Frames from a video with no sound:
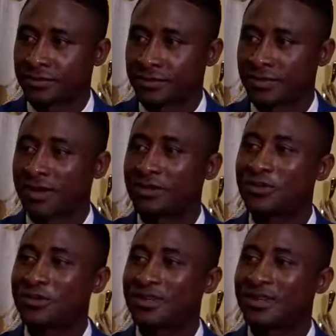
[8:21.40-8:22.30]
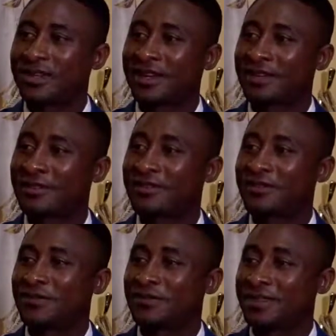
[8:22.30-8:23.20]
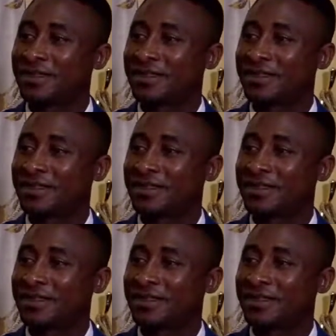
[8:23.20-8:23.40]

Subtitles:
So how do we get out of the fear?